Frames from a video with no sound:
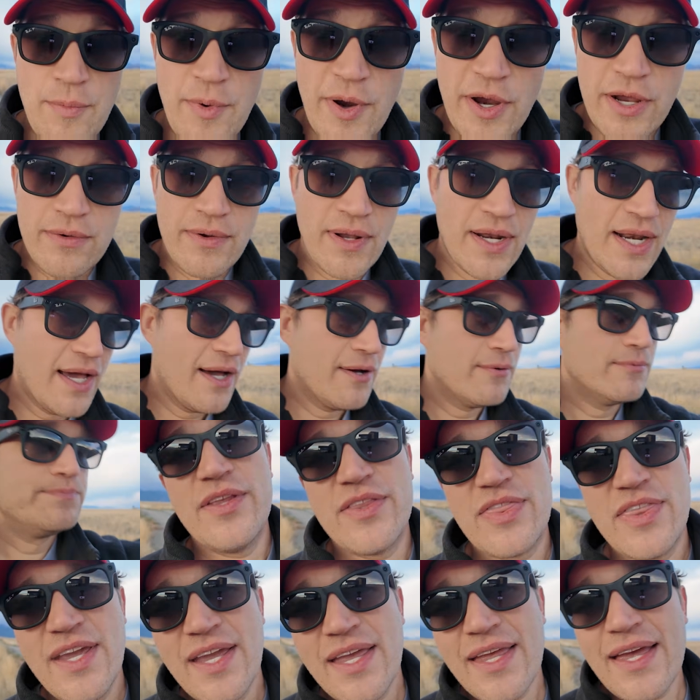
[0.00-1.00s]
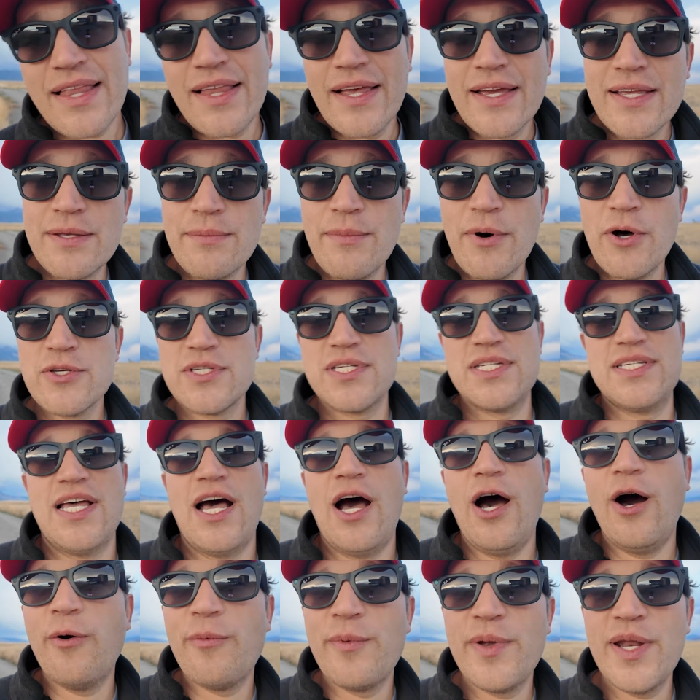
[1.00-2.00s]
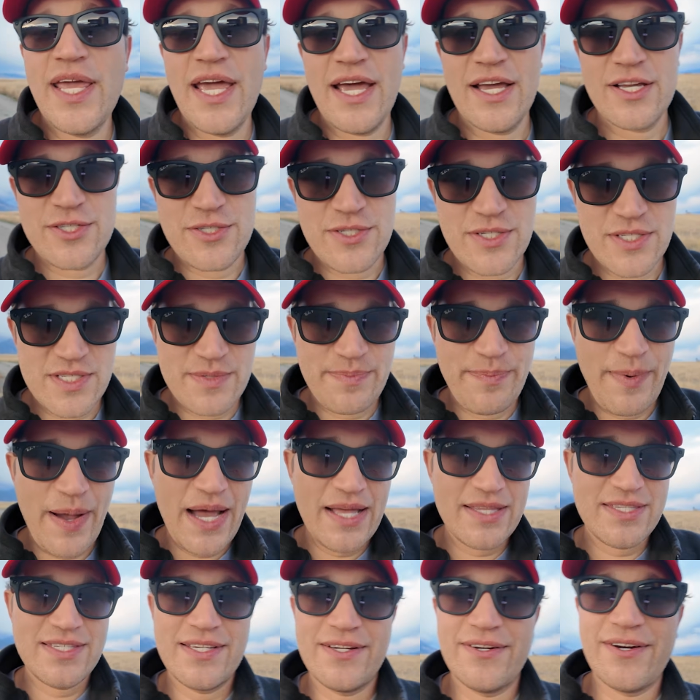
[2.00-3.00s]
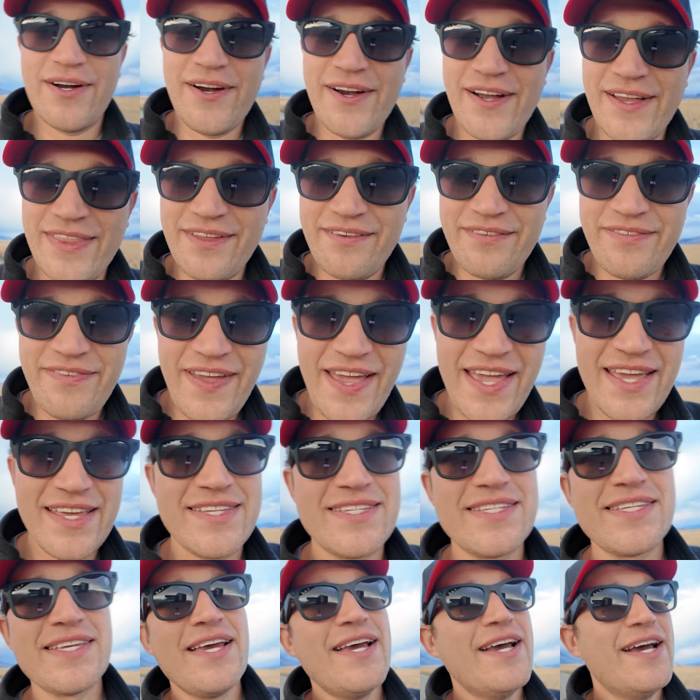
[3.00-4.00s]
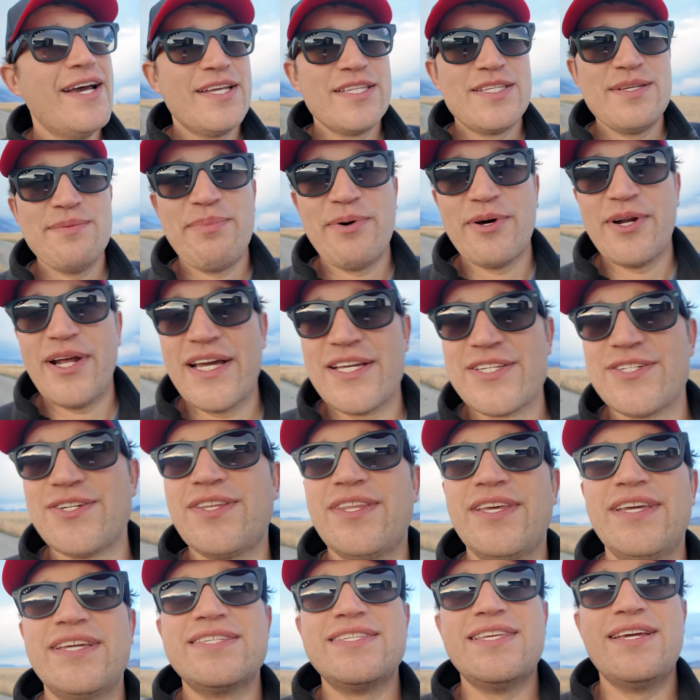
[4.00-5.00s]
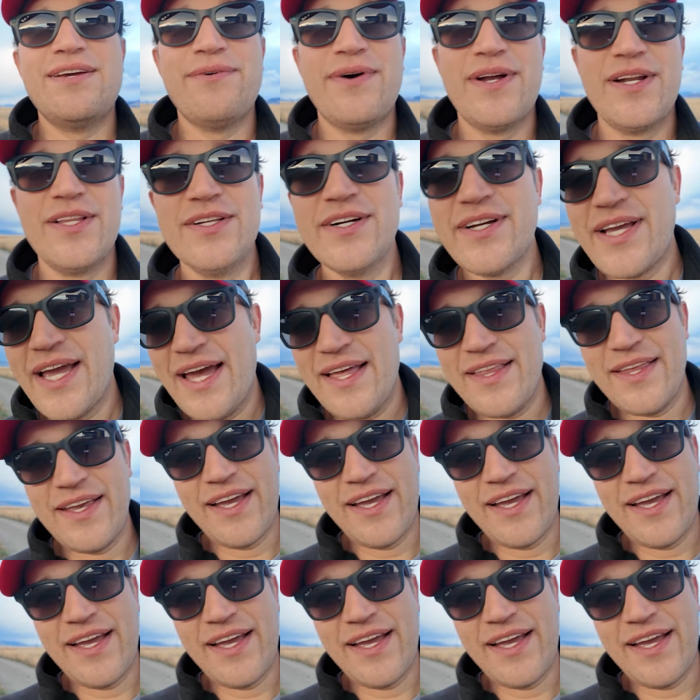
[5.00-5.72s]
I'm wearing right now. The thing that I like the most is how many extra spots there are on the face to put extra things that you want to look at.